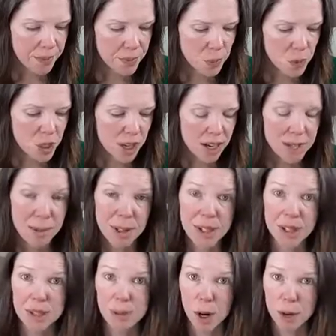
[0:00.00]
We talked about
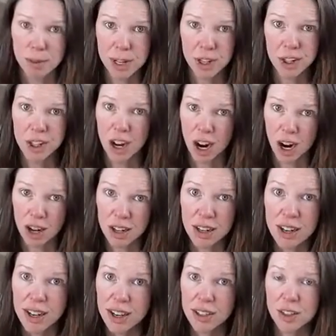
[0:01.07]
the smart meter
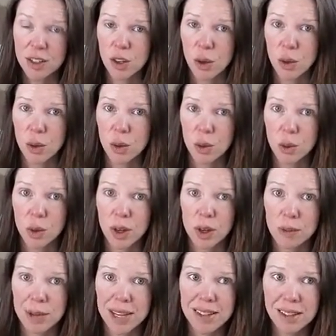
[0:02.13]
guard. So
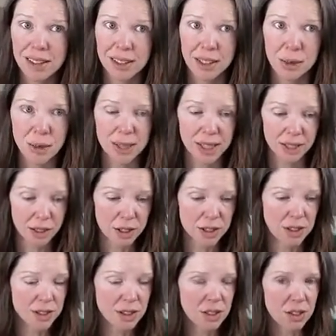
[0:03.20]
basically the way that
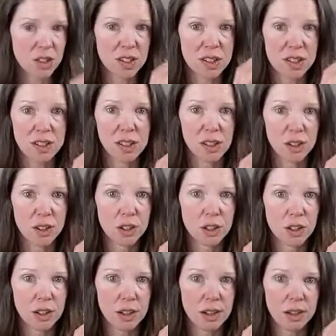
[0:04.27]
looks is it's just a
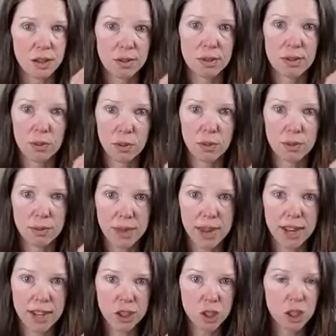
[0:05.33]
cylinder of
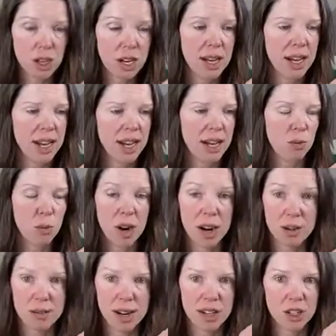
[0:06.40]
mesh,
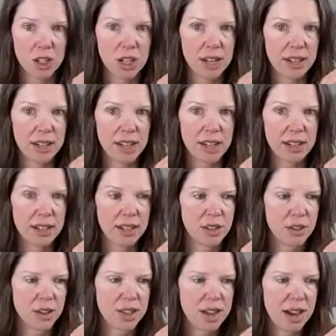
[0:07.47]
wire mesh, and then
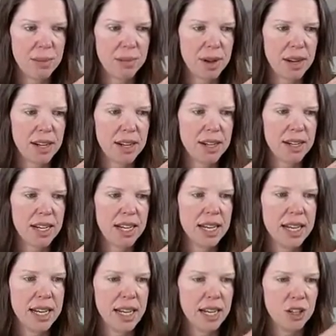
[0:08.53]
there's a top on it,
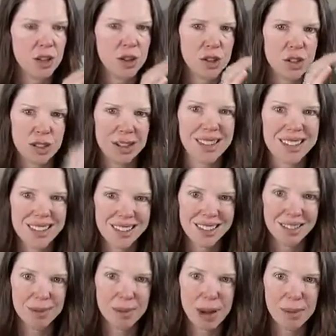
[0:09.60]
and you just
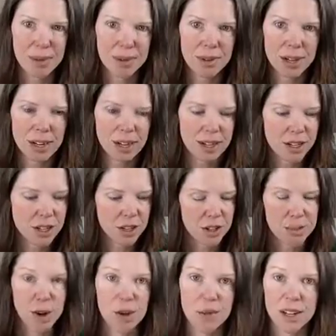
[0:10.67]
pop it right onto your
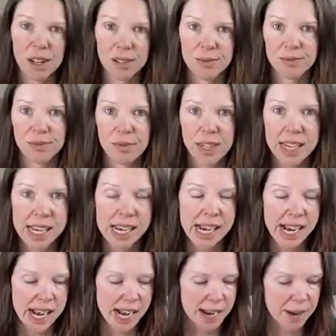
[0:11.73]
smart meter.
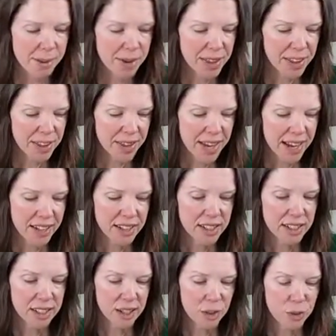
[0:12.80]
And then
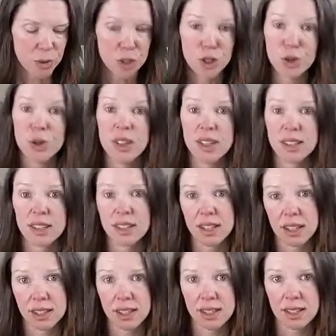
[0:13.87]
that reduces
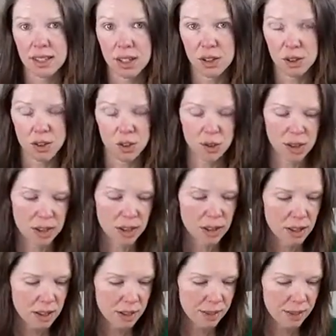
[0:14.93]
the signal strength.